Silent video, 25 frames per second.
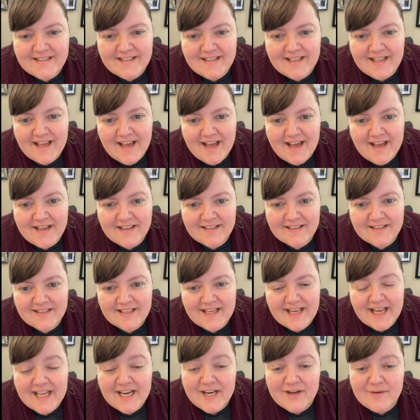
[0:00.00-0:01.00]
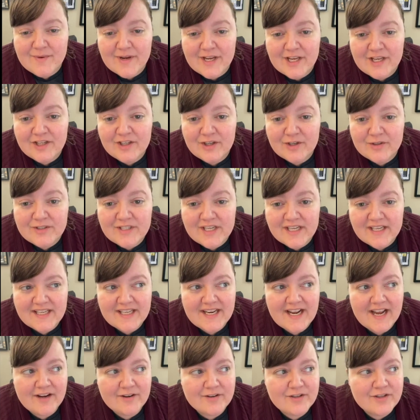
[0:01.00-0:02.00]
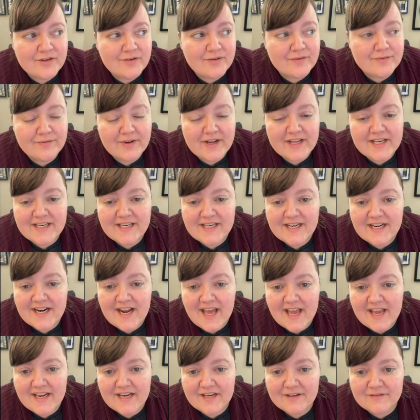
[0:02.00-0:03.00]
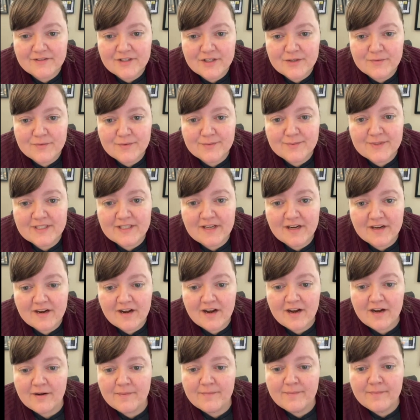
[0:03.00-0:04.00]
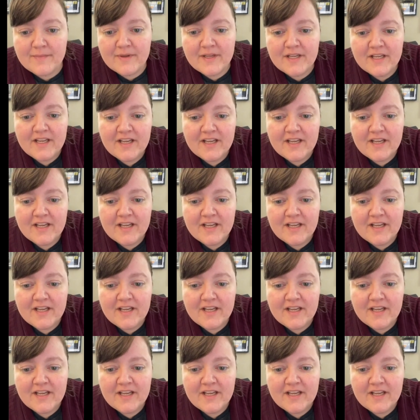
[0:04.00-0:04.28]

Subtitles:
yeah, anyway, go check it out. You can find it at infjwoman.com.